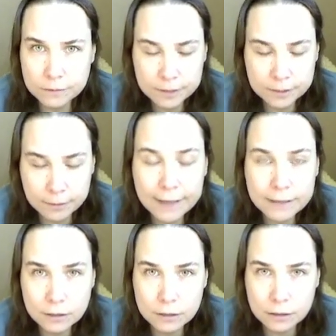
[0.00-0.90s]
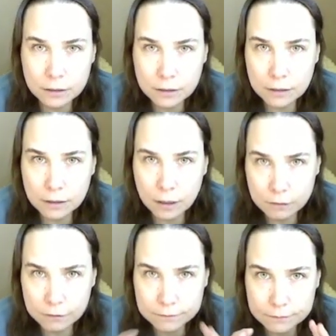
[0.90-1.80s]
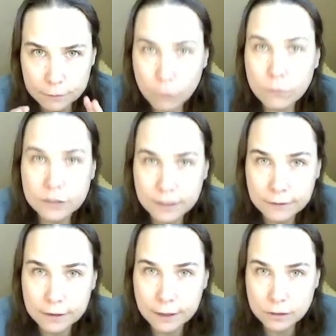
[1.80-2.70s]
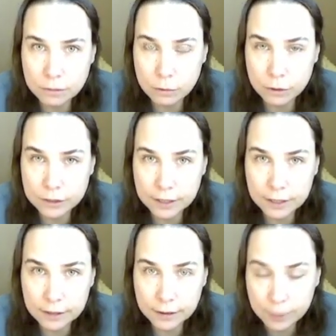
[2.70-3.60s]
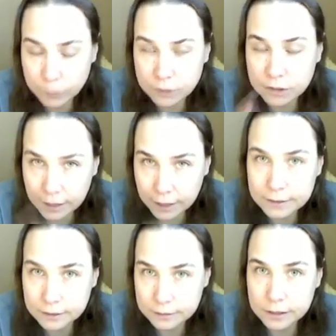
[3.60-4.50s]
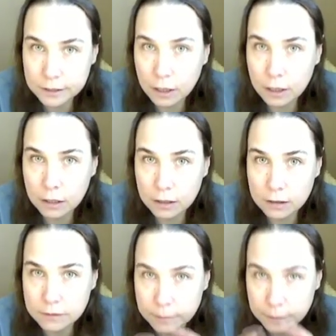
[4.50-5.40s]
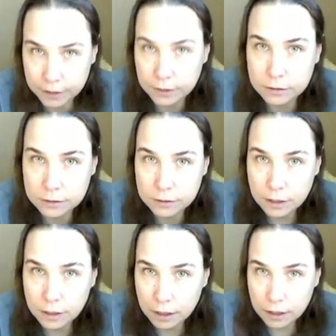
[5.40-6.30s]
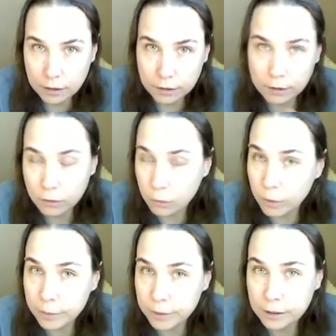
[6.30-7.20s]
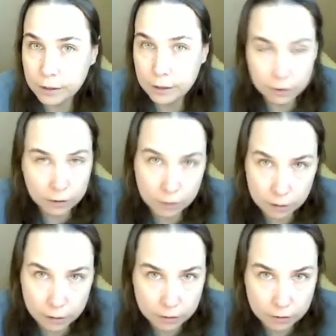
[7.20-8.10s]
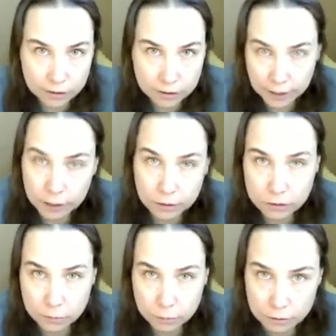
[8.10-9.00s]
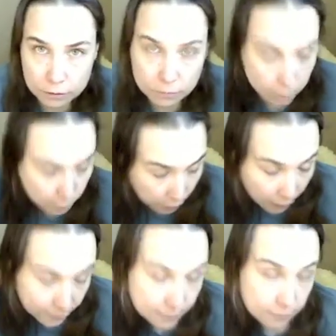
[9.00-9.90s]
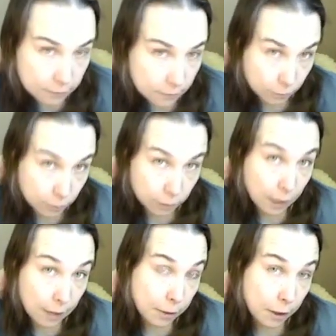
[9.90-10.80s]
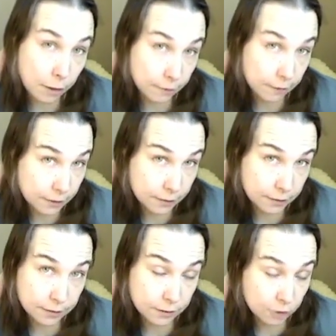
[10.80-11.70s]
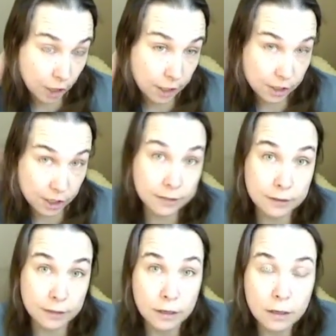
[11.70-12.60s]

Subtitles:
massacre of over 7,000 boys, and they were selectively targeted to be killed. The women and the girls and the elders were not part of this genocide.